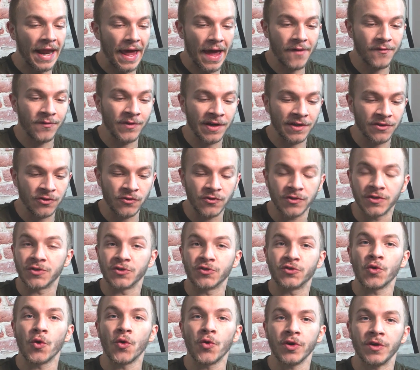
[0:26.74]
halfway through the
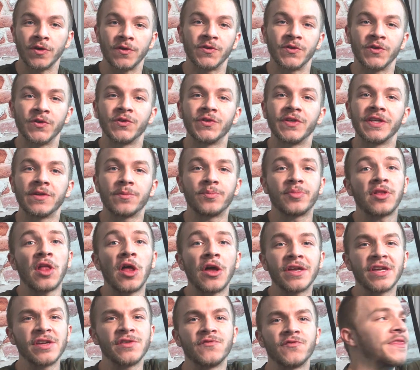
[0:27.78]
tutorial and you need a
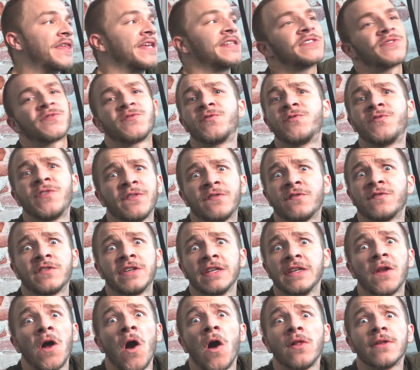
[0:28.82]
plugin that's
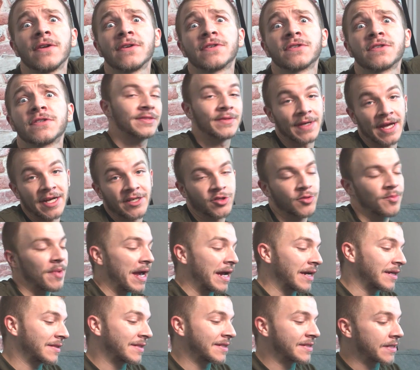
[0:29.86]
$50. So I got your
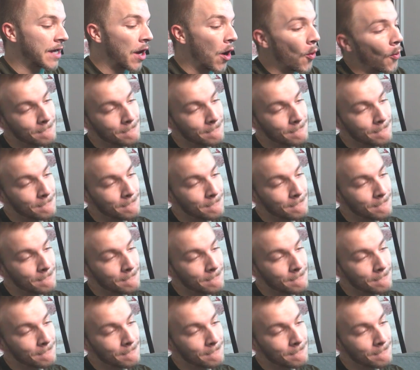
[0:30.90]
back. Let's go.